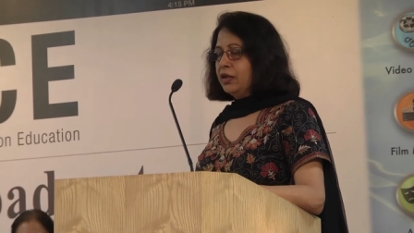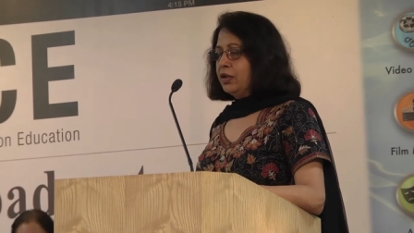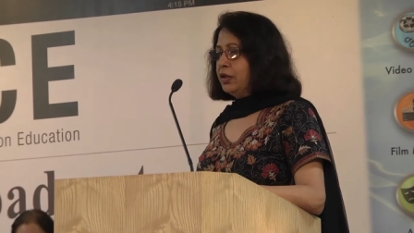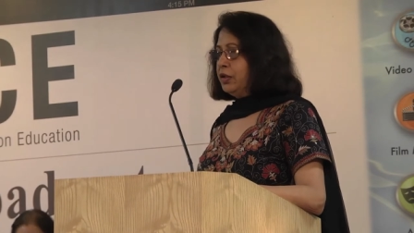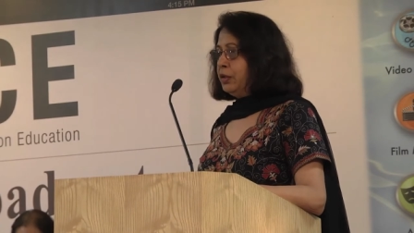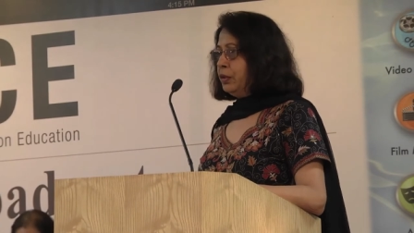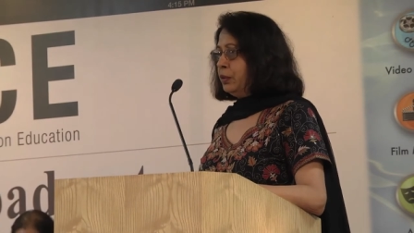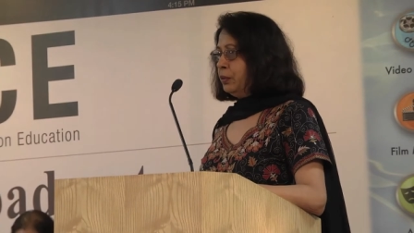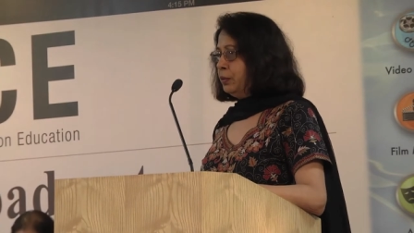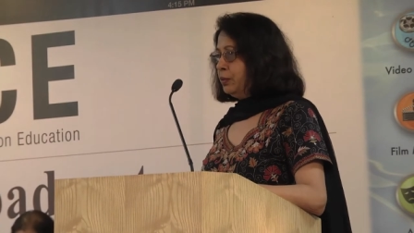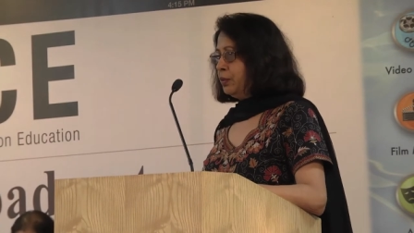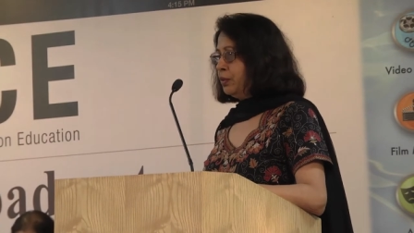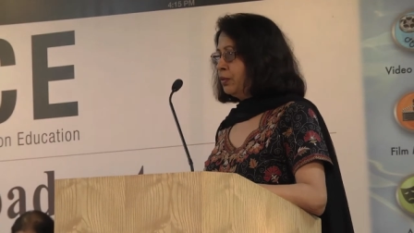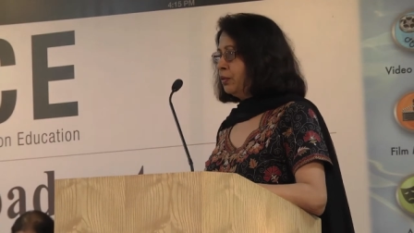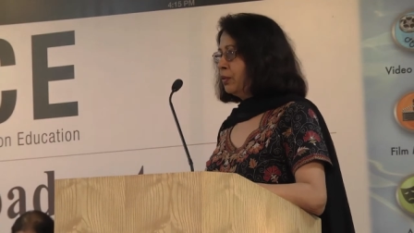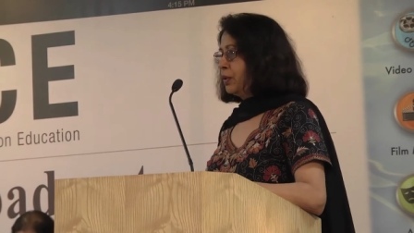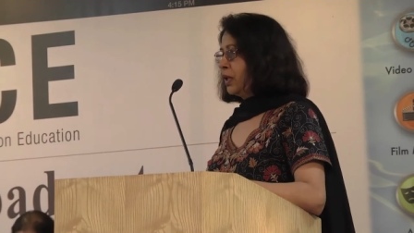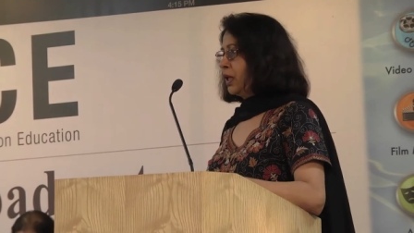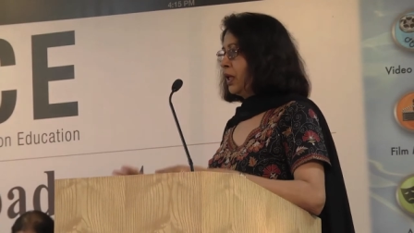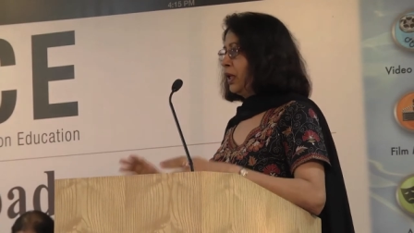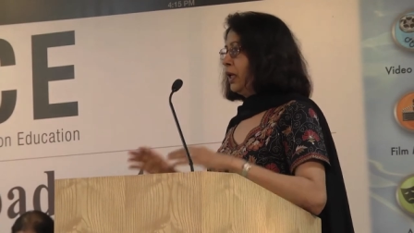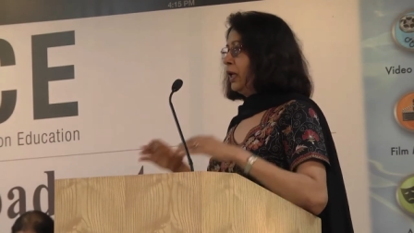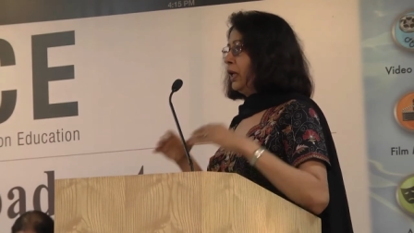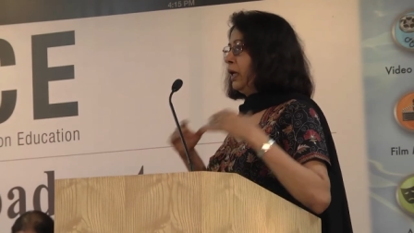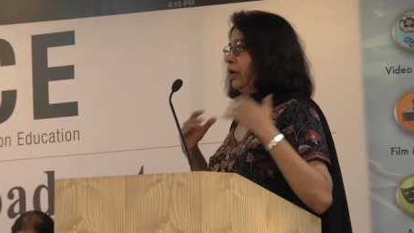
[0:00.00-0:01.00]
You, you
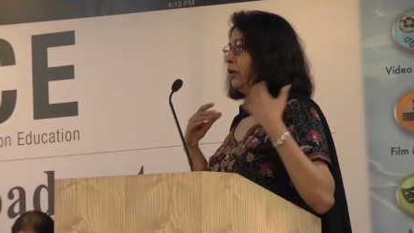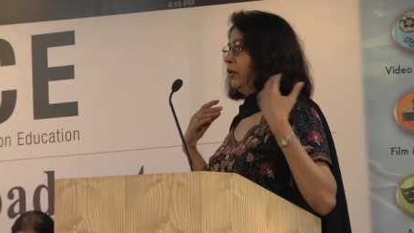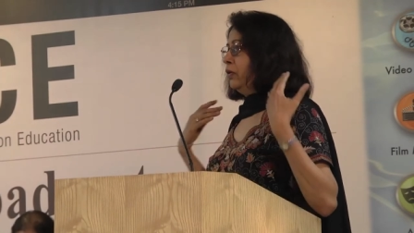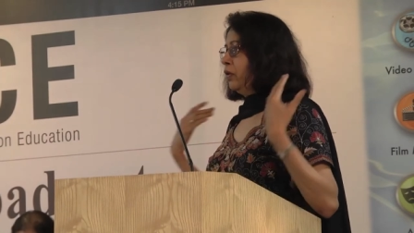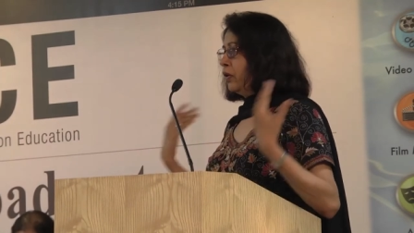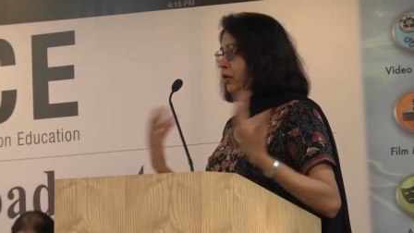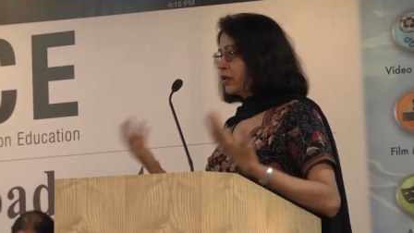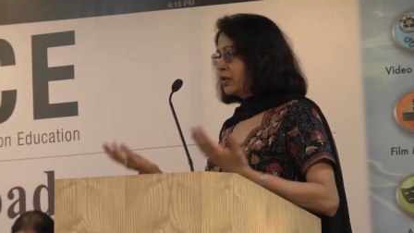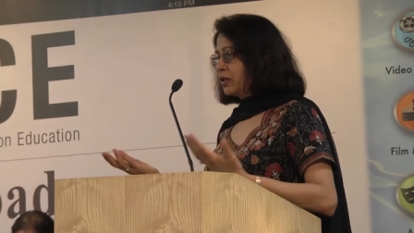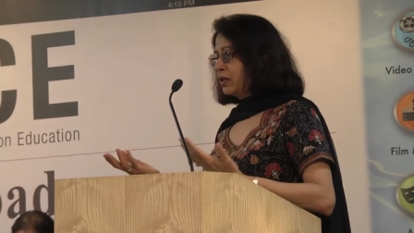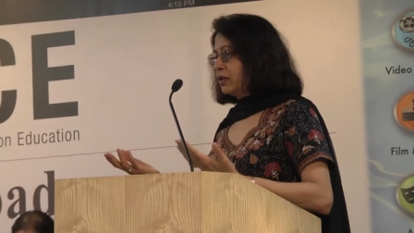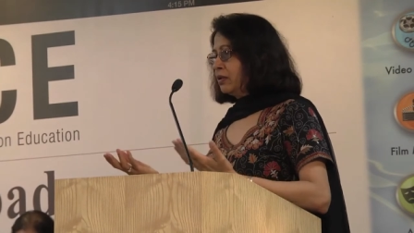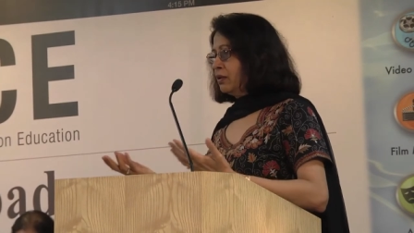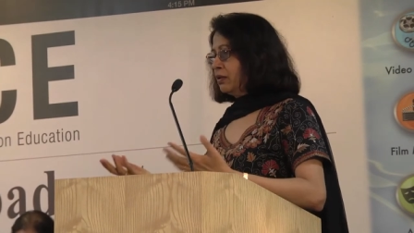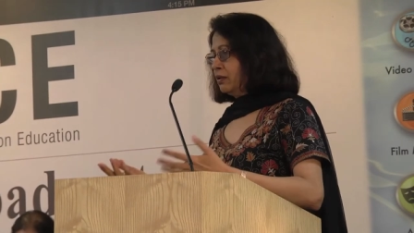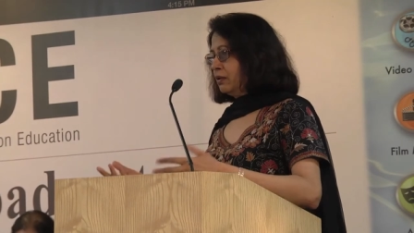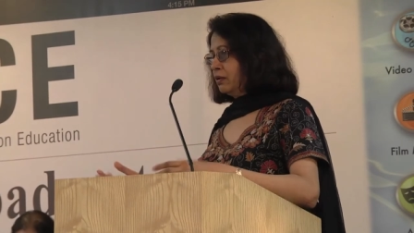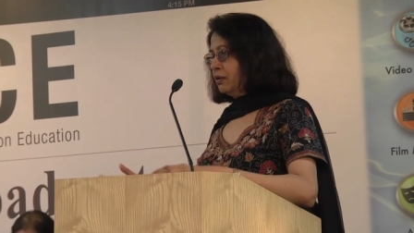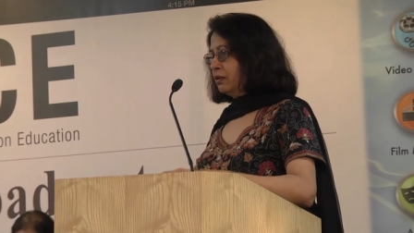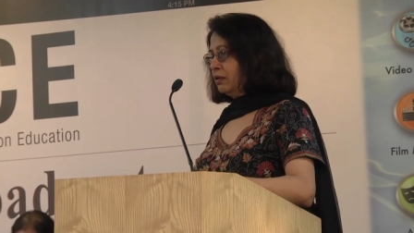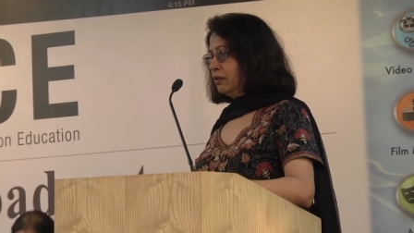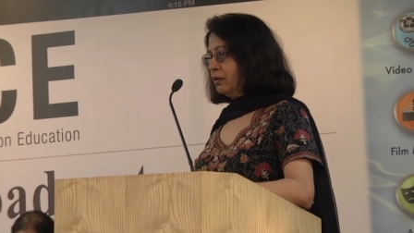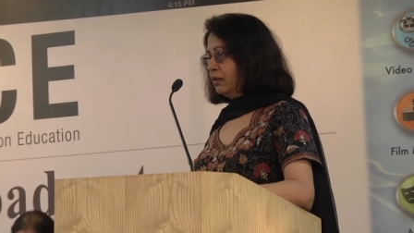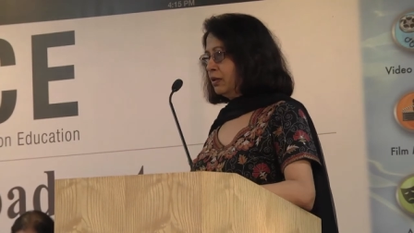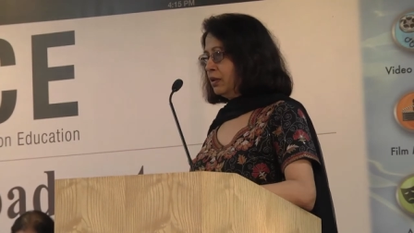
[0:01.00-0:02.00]
cannot
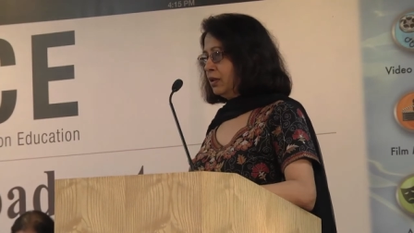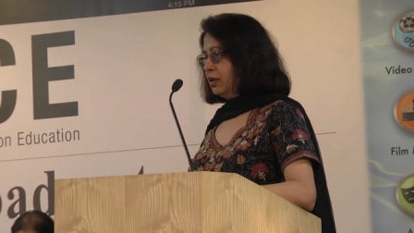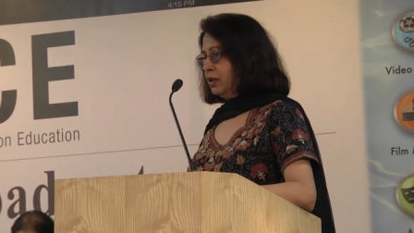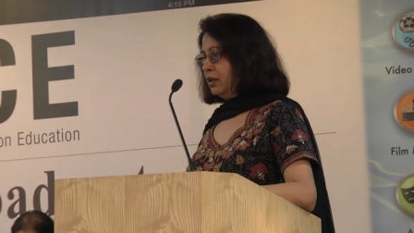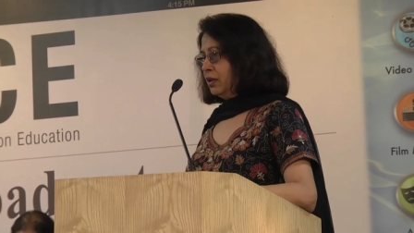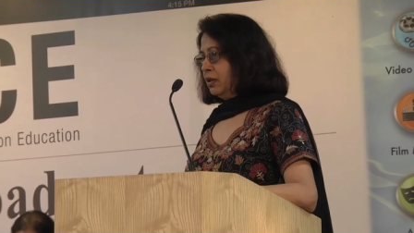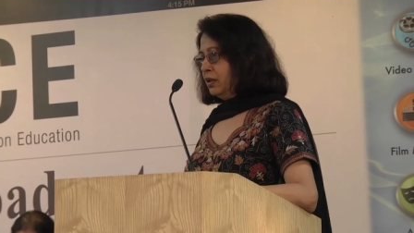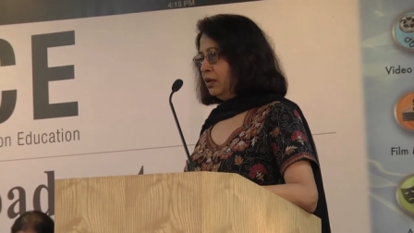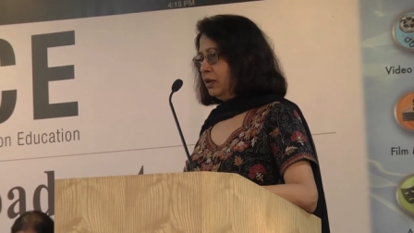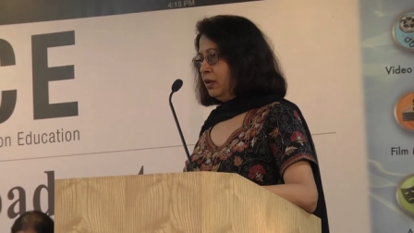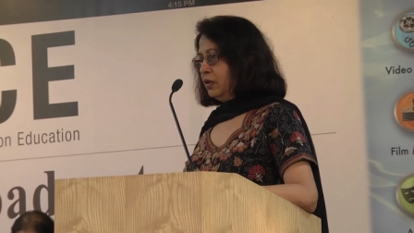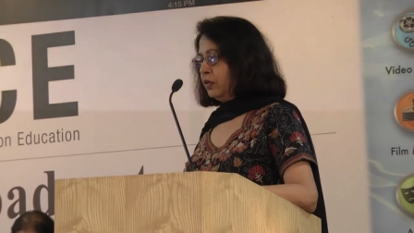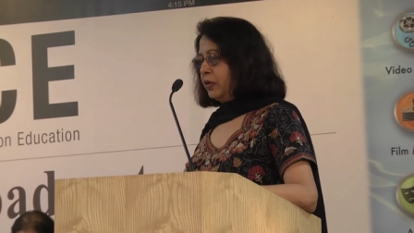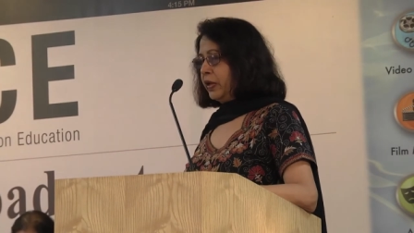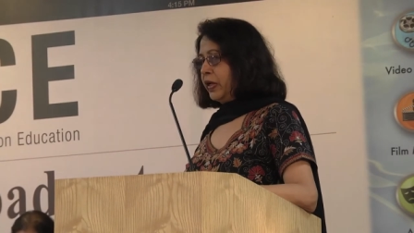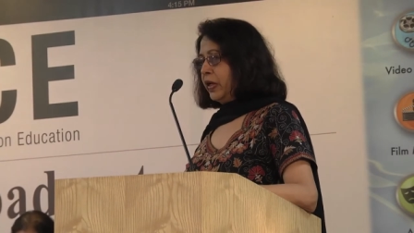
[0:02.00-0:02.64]
you